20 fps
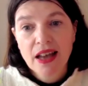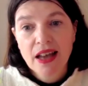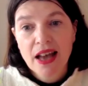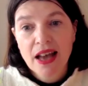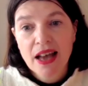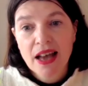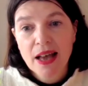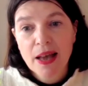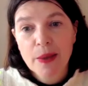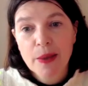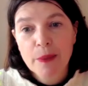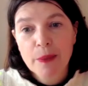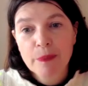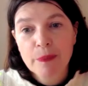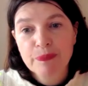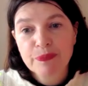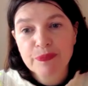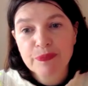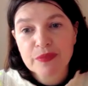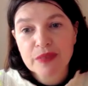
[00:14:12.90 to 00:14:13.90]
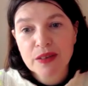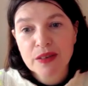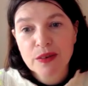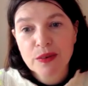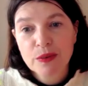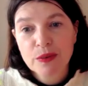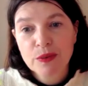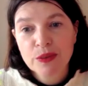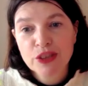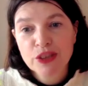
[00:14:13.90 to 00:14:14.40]
um,
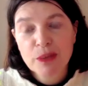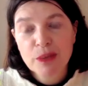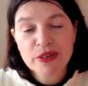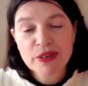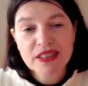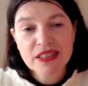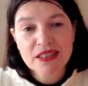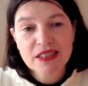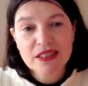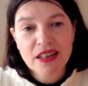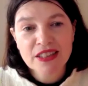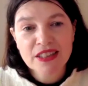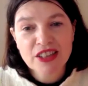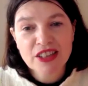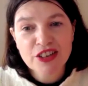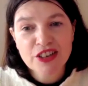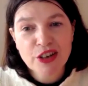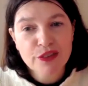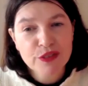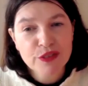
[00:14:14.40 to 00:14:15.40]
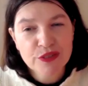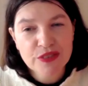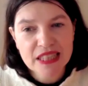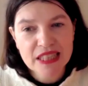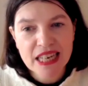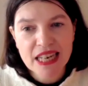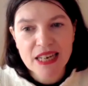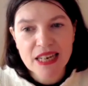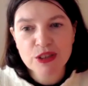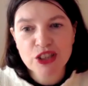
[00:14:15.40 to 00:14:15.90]
which I must I don't know if you've
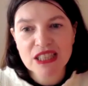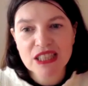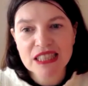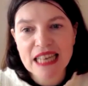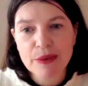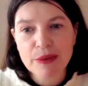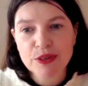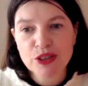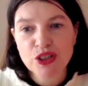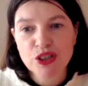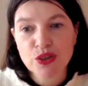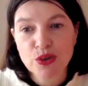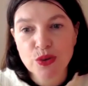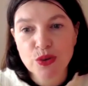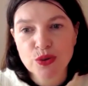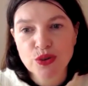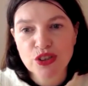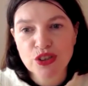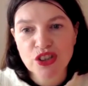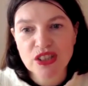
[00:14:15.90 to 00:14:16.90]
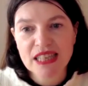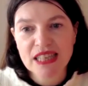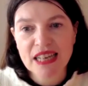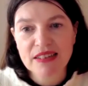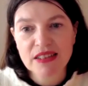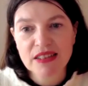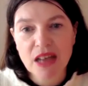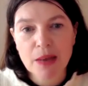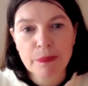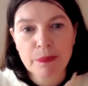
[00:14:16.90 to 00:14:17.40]
seen, which is now installed just
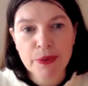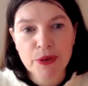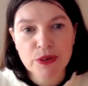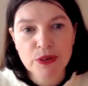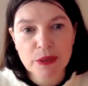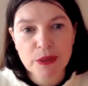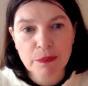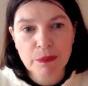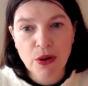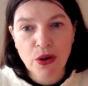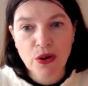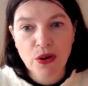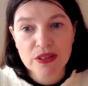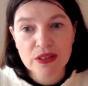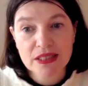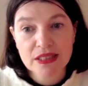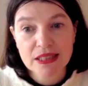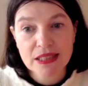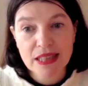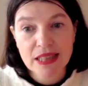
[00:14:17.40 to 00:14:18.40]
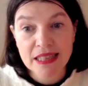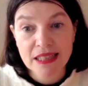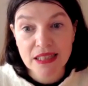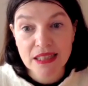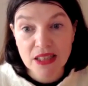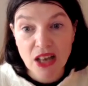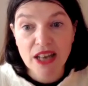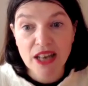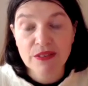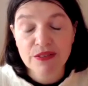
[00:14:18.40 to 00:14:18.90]
outside building blocks in
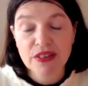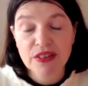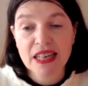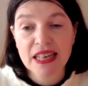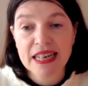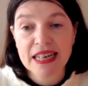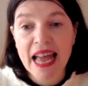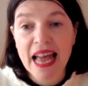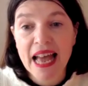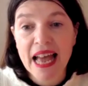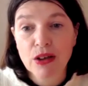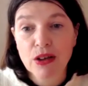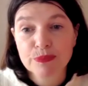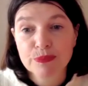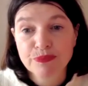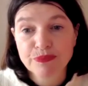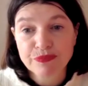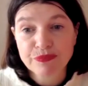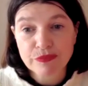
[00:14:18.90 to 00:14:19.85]
sight of the canal.